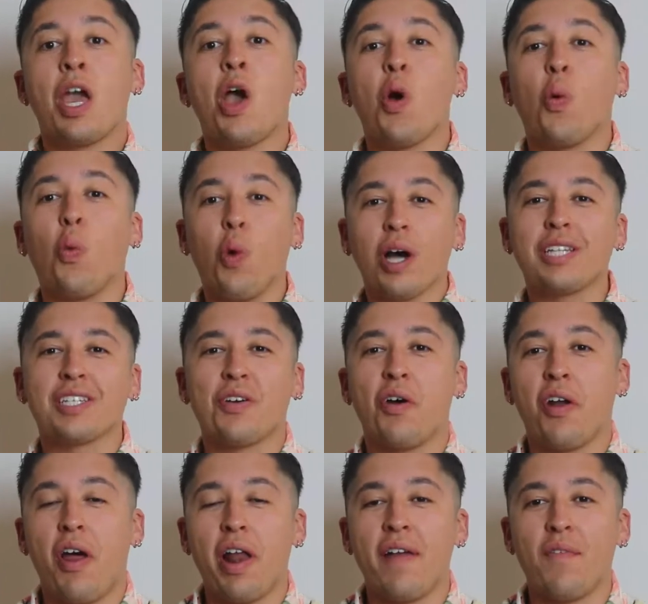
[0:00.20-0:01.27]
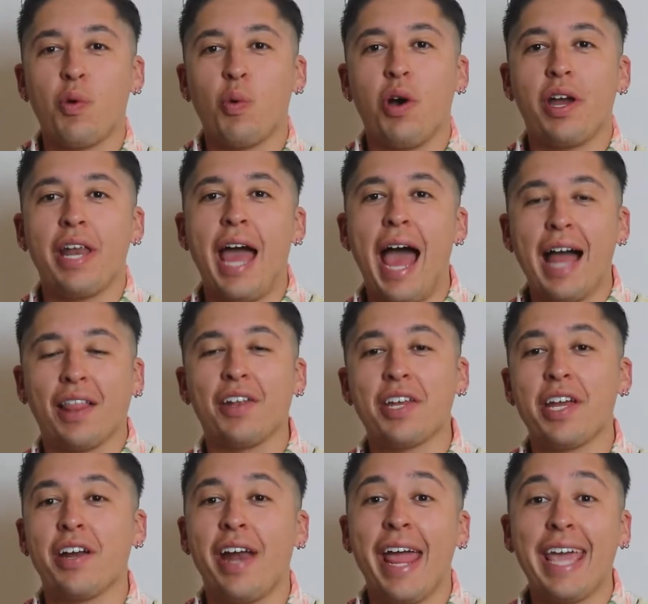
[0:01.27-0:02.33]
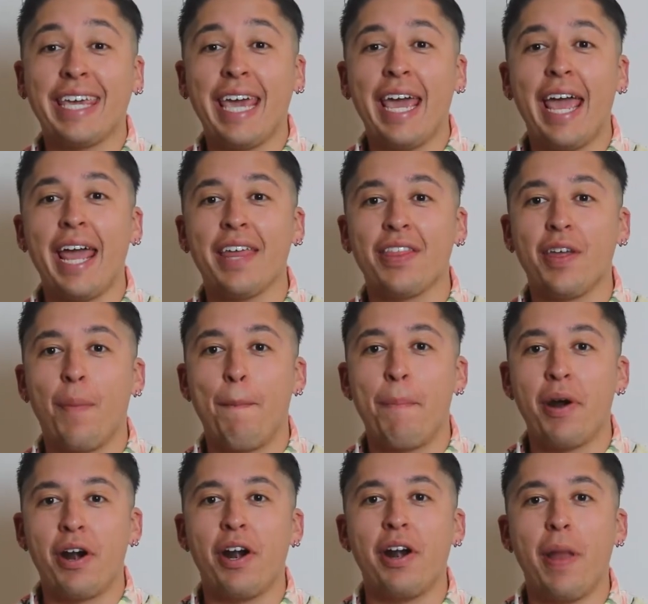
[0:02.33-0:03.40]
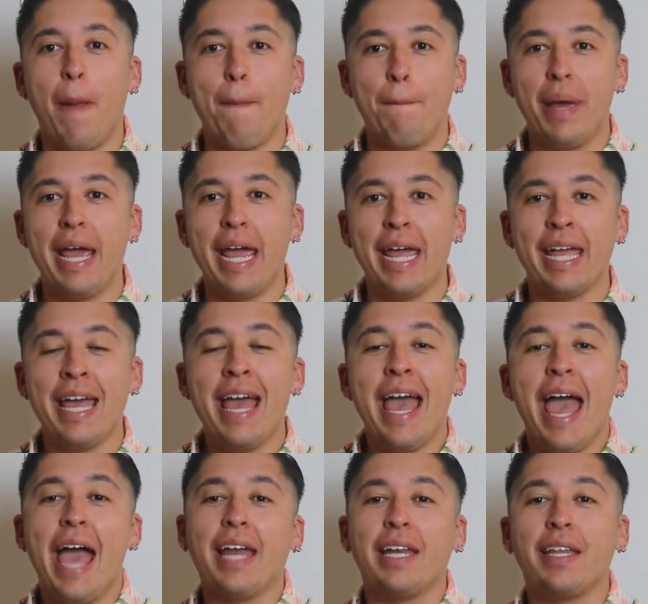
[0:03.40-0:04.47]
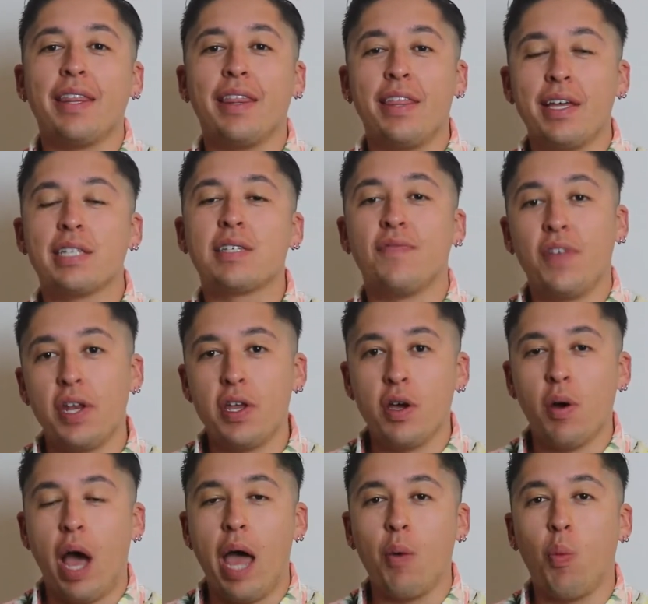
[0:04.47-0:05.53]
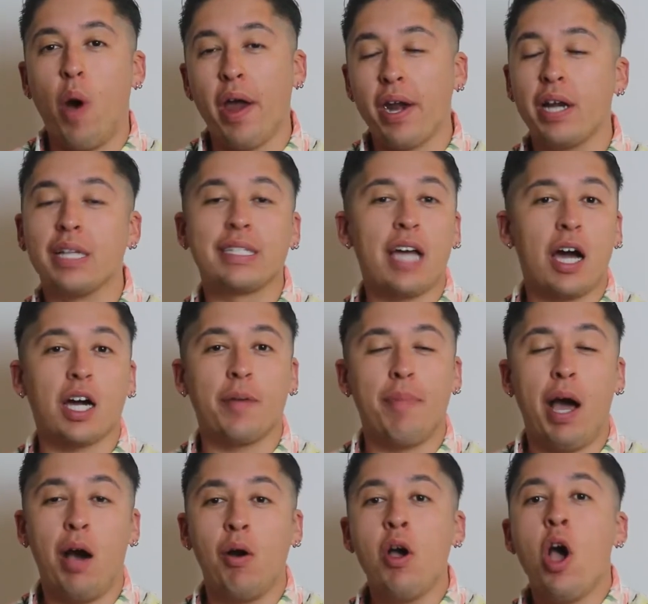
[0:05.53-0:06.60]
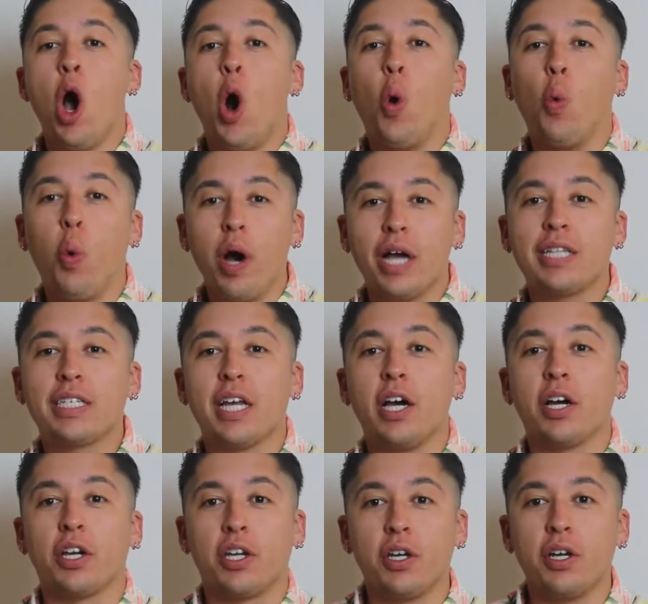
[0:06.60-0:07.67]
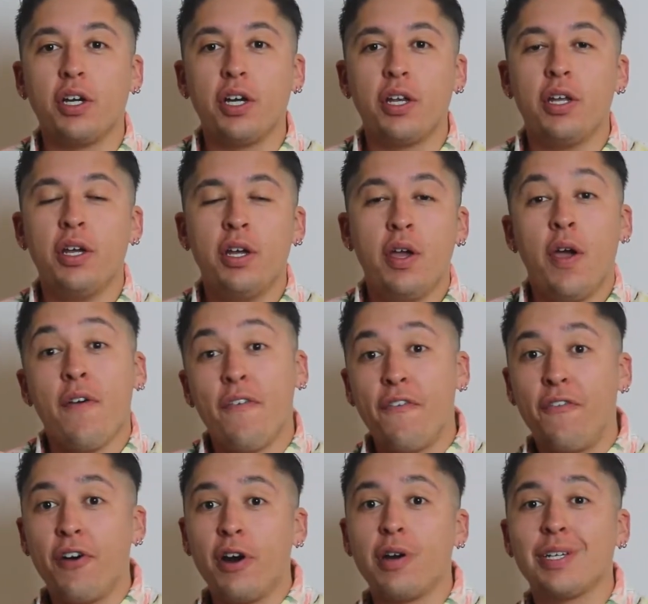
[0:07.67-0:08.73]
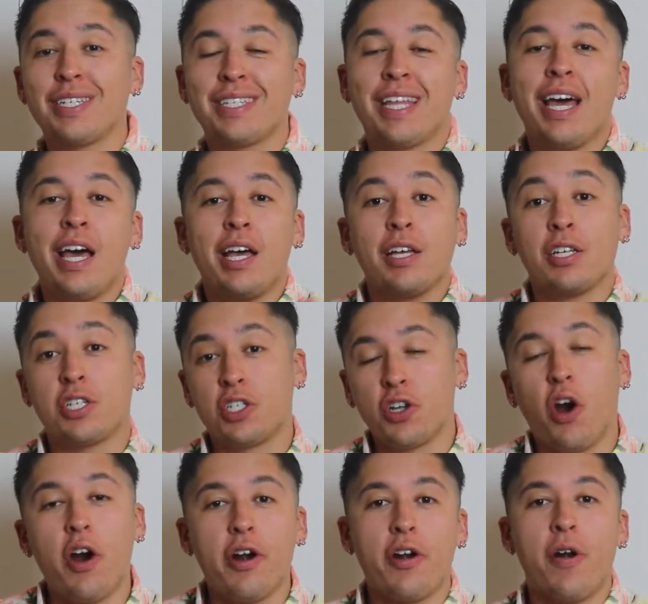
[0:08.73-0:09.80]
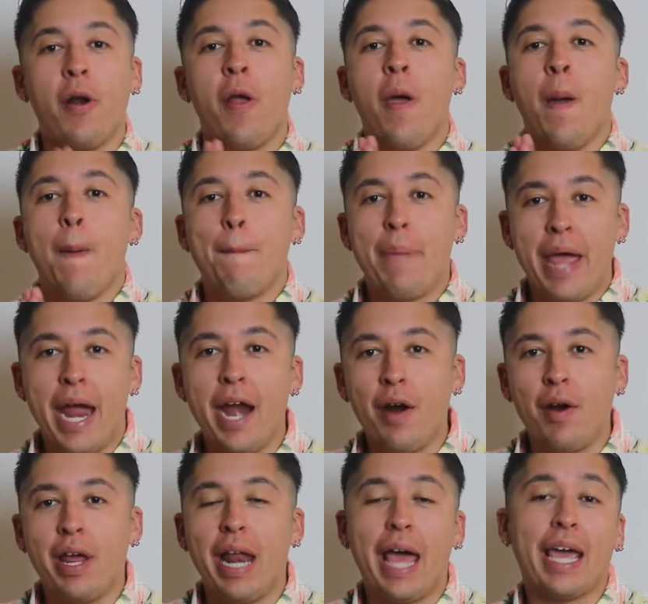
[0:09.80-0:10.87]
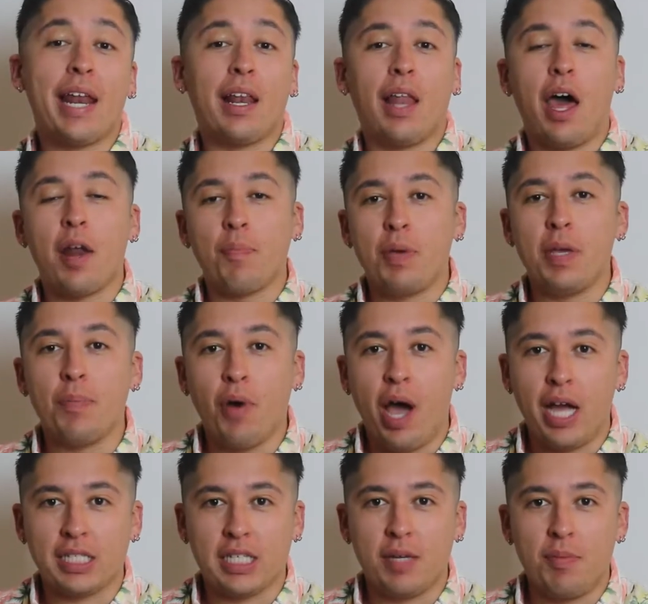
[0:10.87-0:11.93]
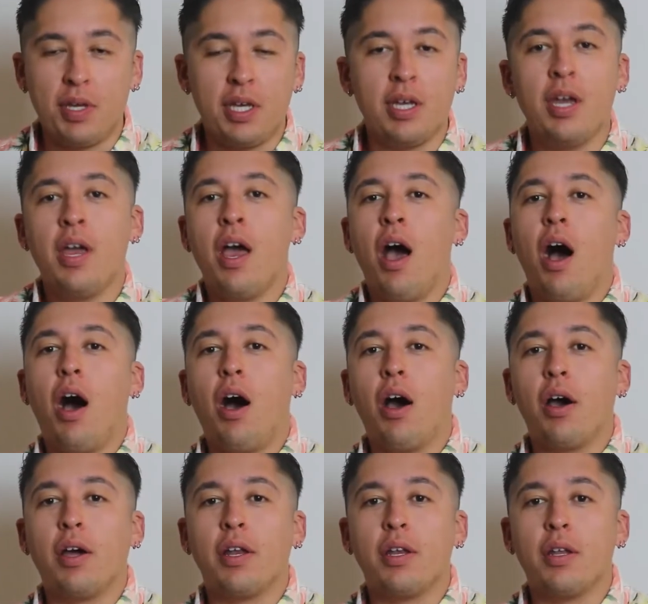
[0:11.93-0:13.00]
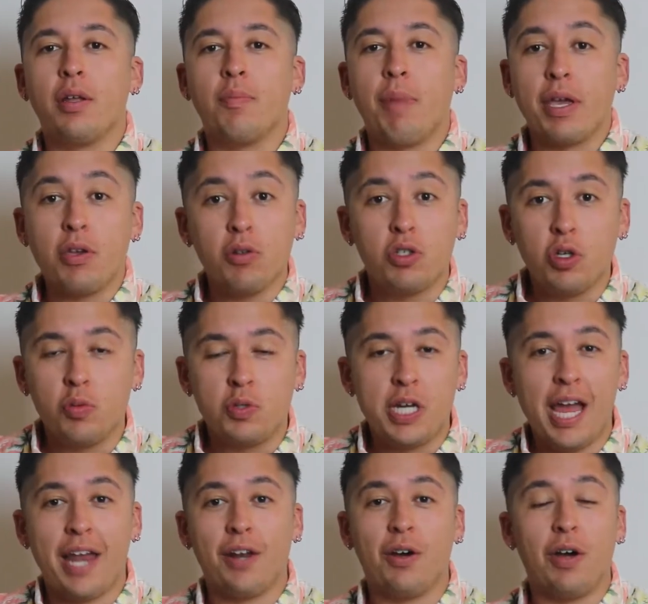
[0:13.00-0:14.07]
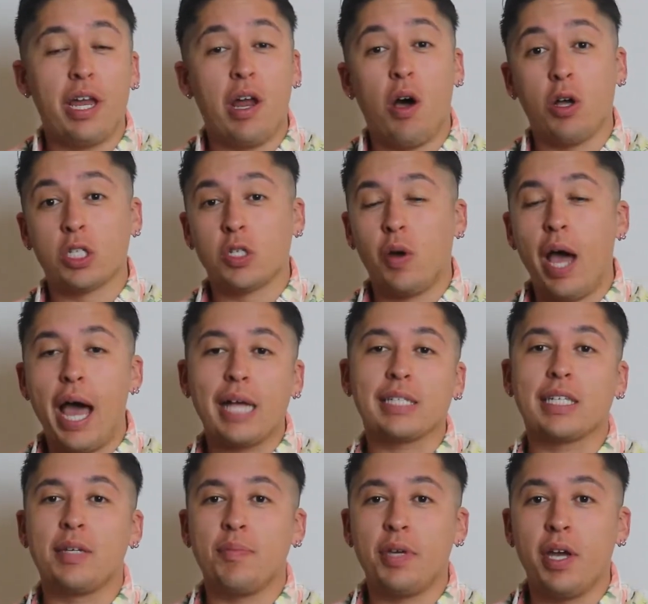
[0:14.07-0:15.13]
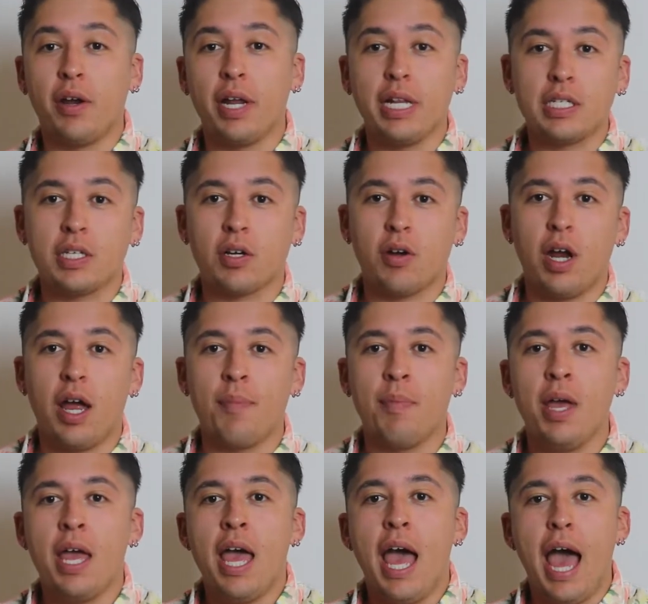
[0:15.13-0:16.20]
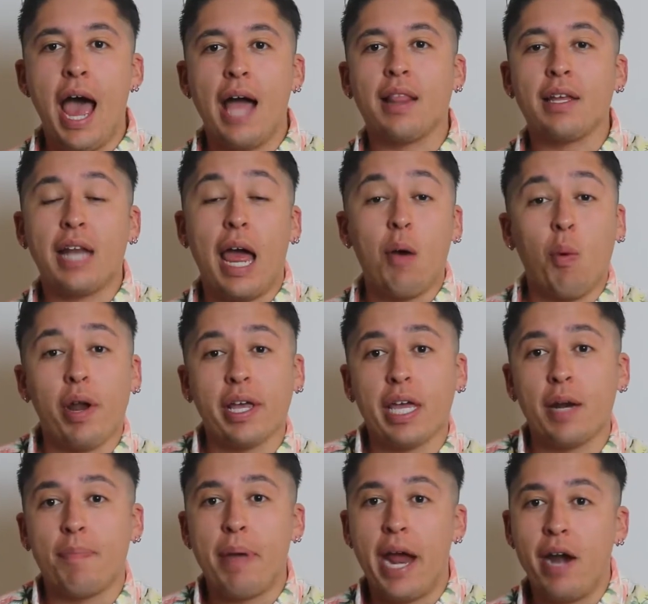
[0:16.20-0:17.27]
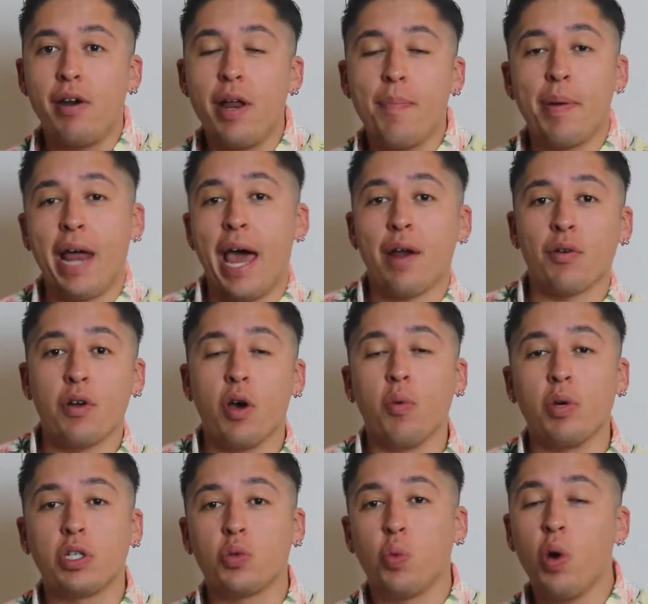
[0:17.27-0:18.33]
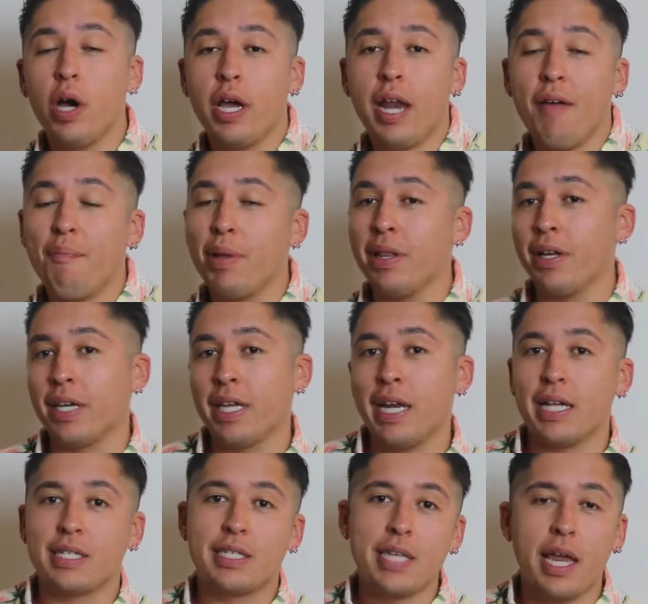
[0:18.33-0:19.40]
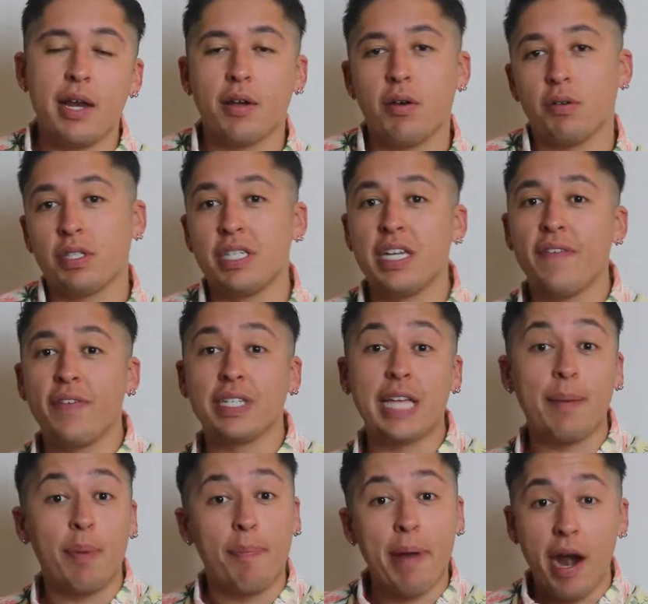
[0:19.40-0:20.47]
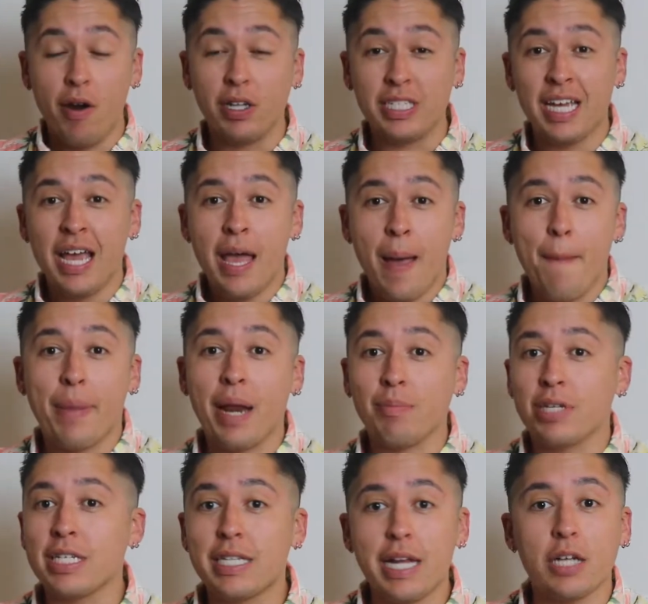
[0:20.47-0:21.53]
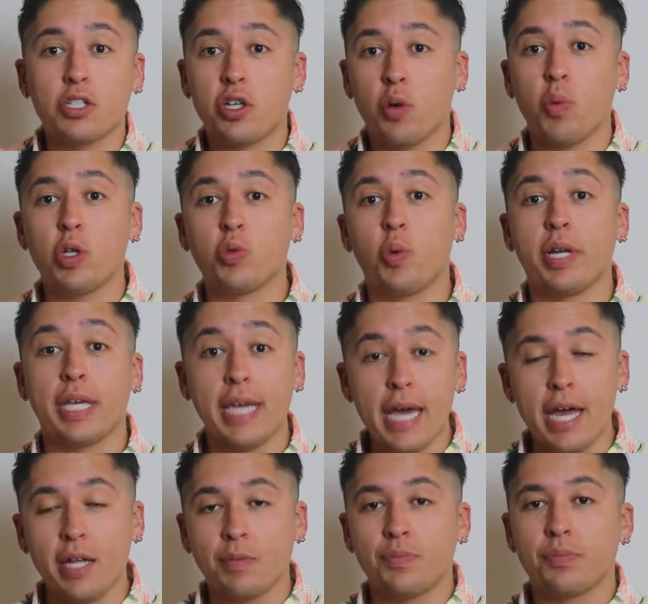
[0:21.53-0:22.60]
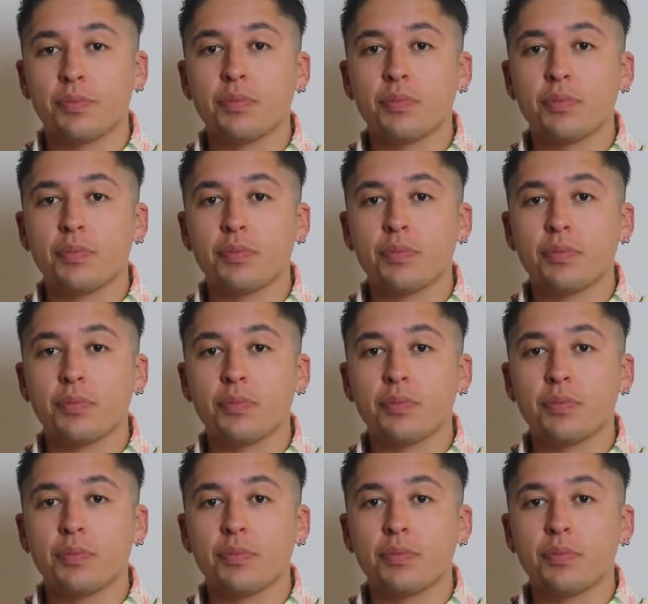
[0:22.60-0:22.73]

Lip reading: What's going on, everyone? Alan here, aka the Bird Bay, and in this video I wanted to talk about what's a good first starter parrot. I get a lot of people asking me on my YouTube channel and also asking me on Instagram, Alan, I want to get a parrot, but I don't know which one. I've been looking at Senegals and different type of parrots, but I'm just not sure which one to get.